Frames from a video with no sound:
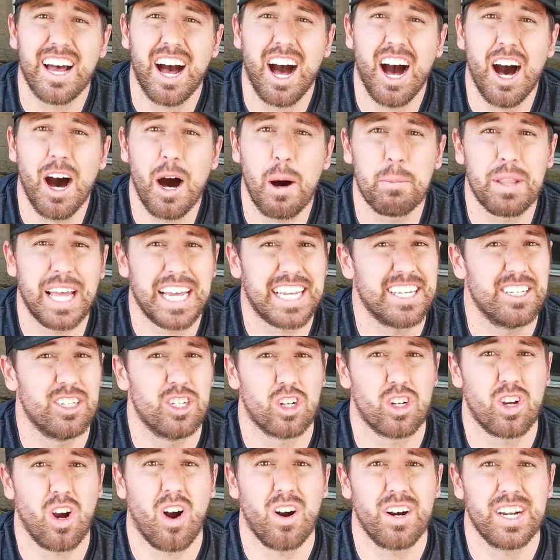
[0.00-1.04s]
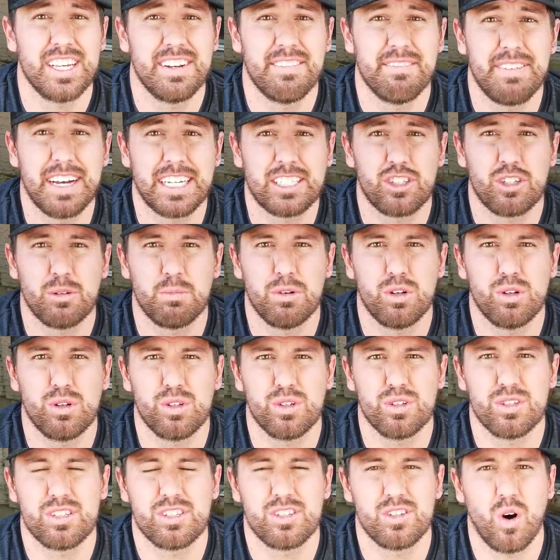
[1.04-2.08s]
like in your garden,
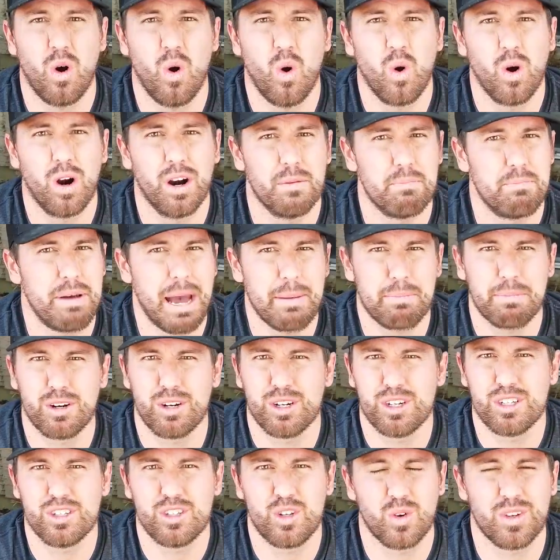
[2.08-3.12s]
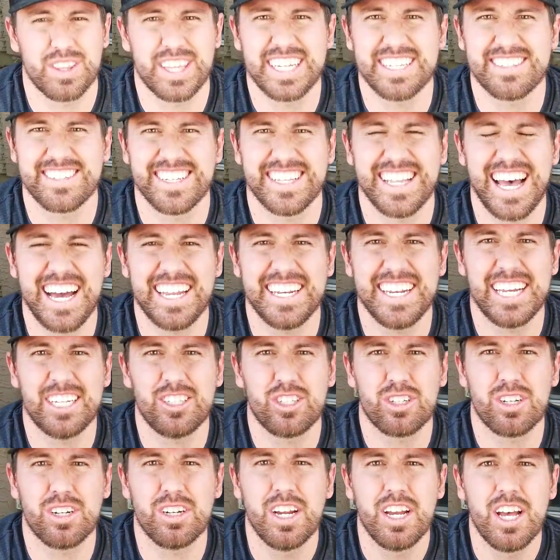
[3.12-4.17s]
vegetables or peppers or things to that
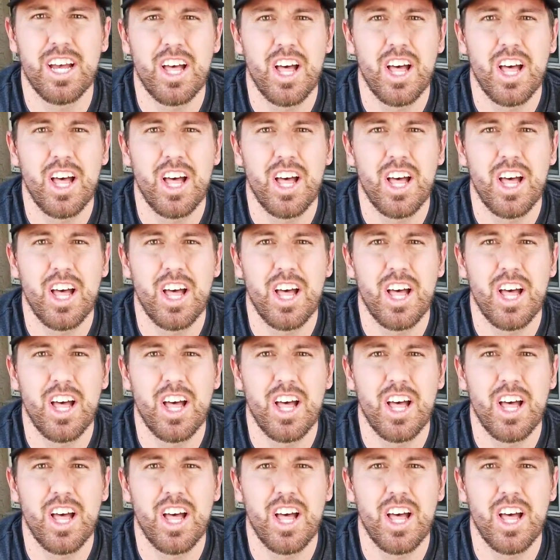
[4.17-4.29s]
nature,